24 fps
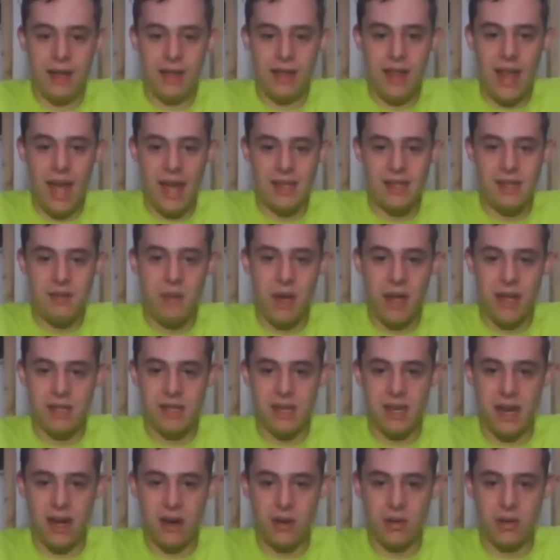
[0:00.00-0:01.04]
That depends
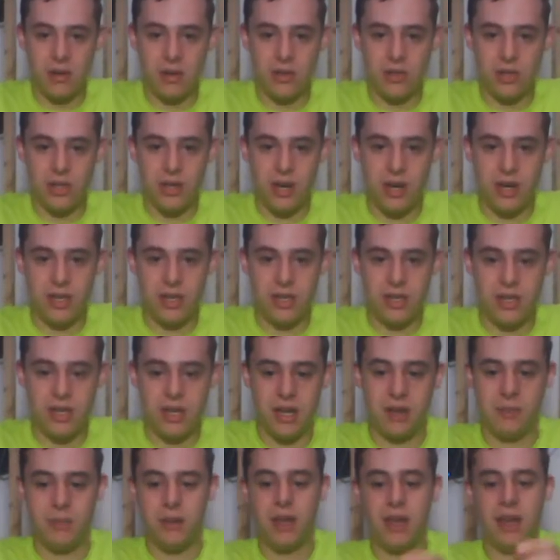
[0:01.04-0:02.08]
on how close you are to the
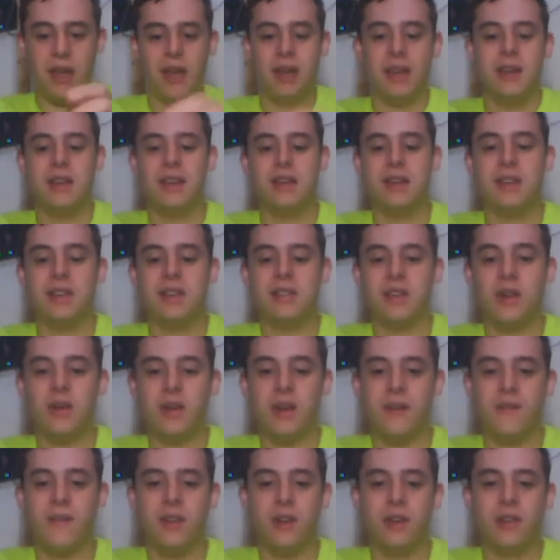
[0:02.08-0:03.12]
ship. So
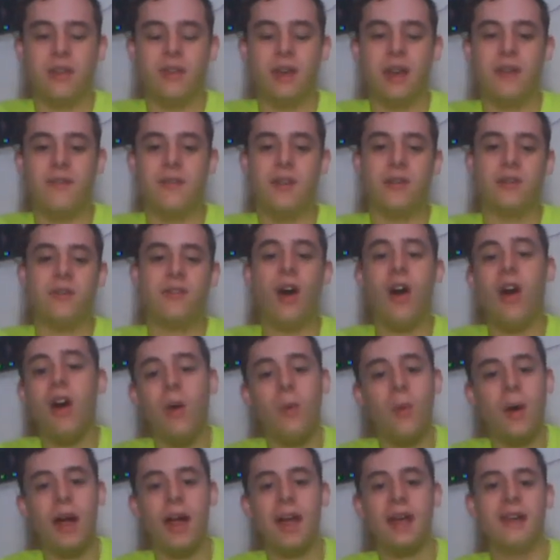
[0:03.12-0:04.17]
if you're far
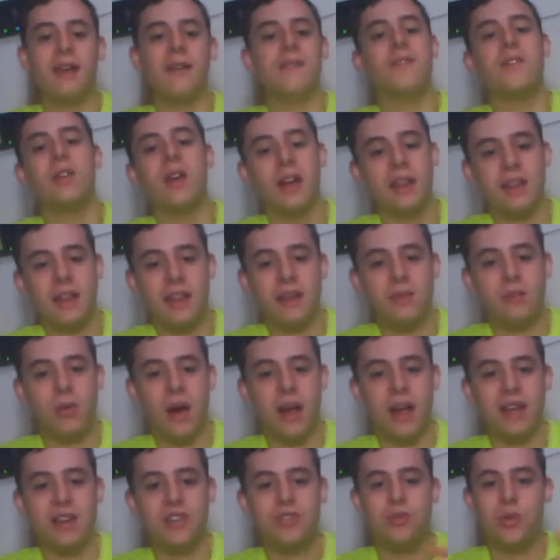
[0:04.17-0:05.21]
away, if you're at that
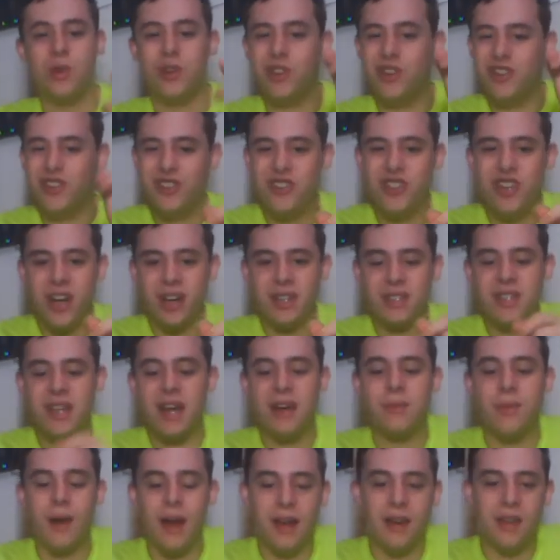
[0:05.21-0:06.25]
range where you're just
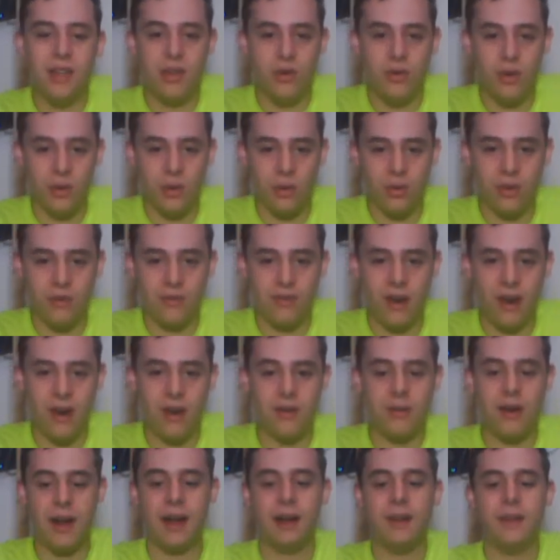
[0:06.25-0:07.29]
at red, you can only fire
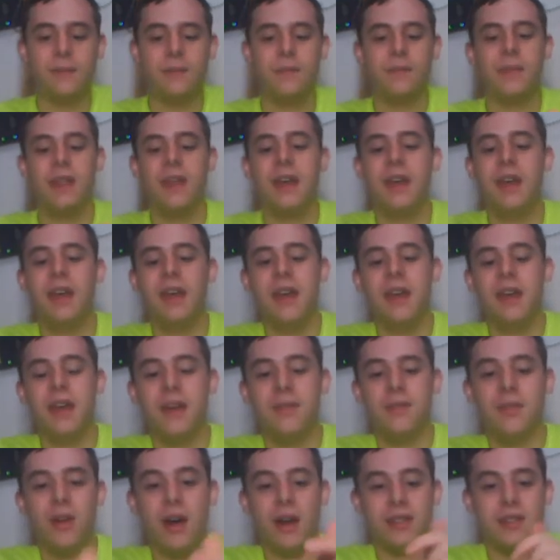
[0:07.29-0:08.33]
red.
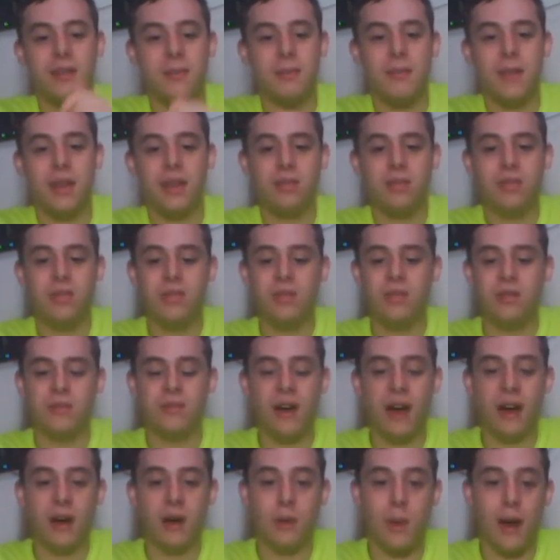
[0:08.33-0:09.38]
If you're at the middle, you can
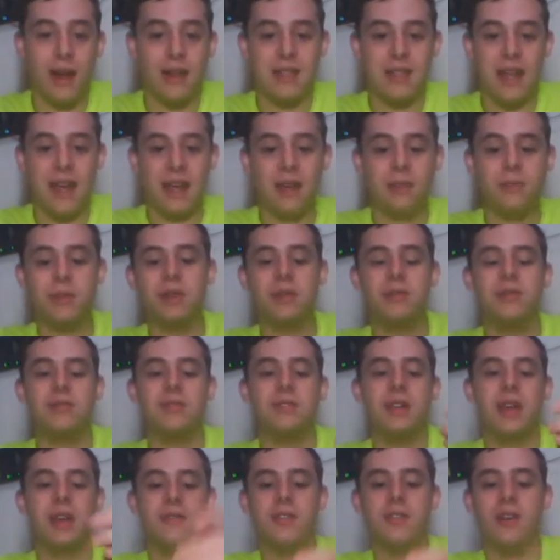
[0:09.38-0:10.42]
fire reds and
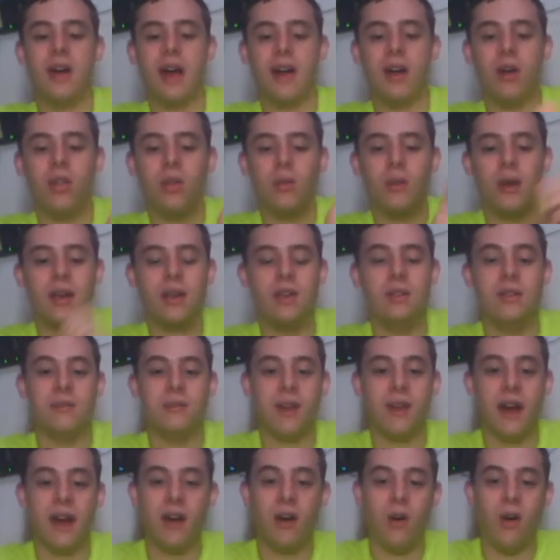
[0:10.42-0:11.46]
blues. If you're at all the way, you can
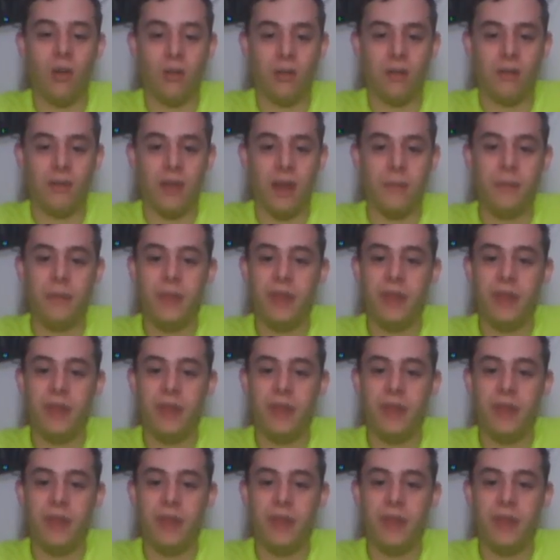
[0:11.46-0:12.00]
fire all of them.